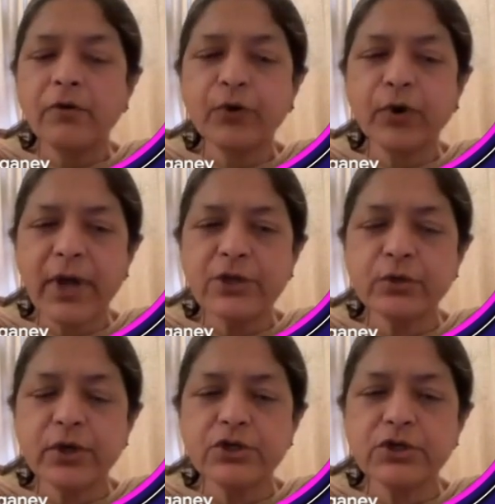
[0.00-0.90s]
For
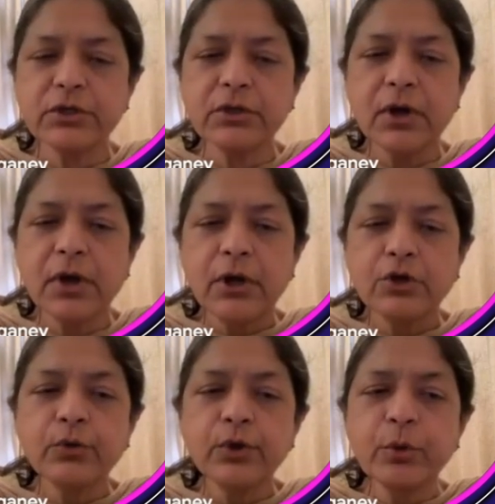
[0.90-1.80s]
education,
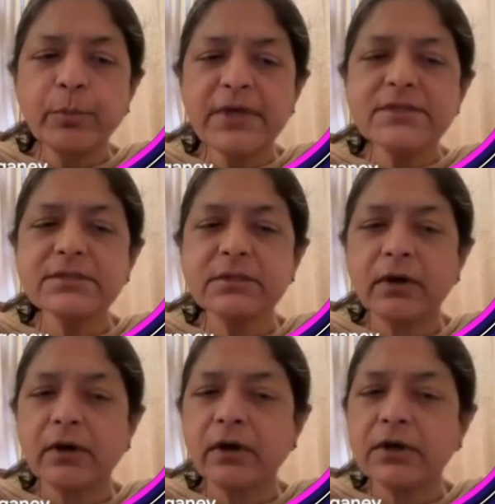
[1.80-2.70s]
do you miss
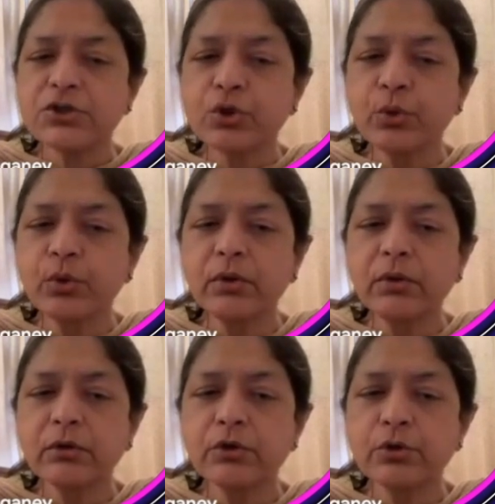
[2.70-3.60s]
school
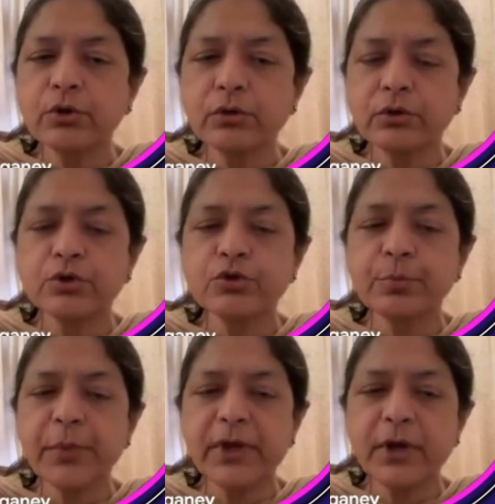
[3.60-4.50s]
due to
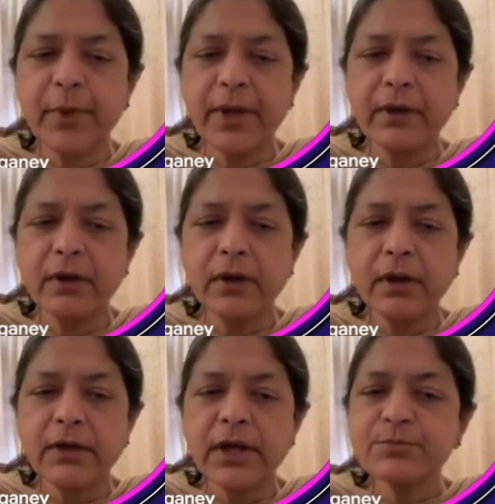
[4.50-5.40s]
period pain?
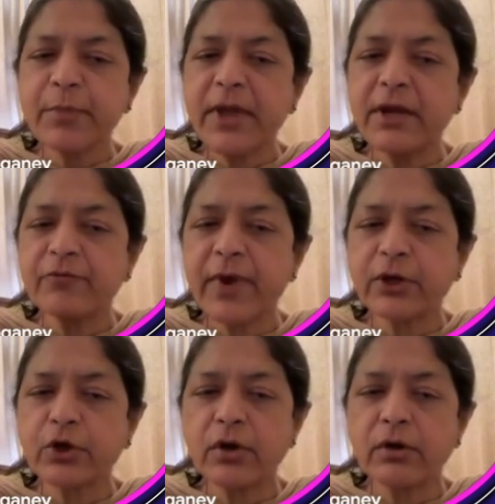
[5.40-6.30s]
Does pain
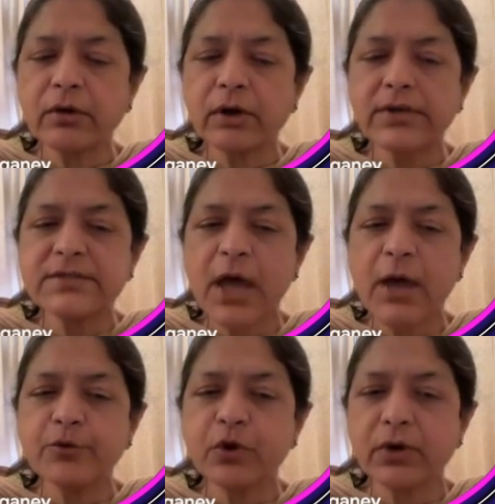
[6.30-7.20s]
affect your
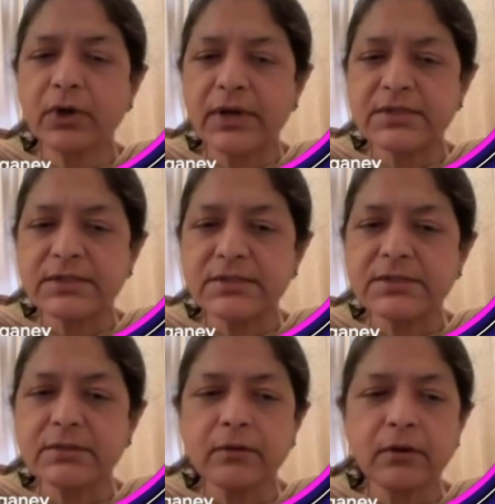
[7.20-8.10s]
exams or
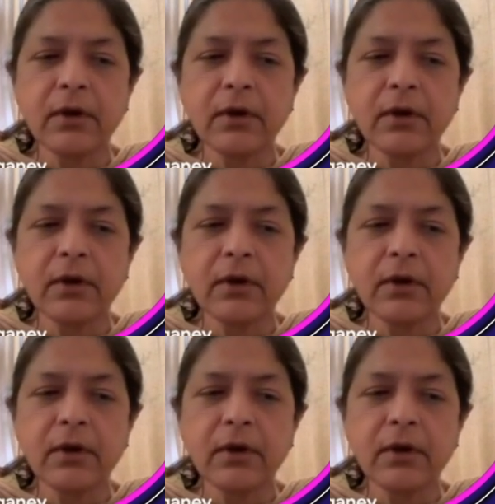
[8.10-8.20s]
classes?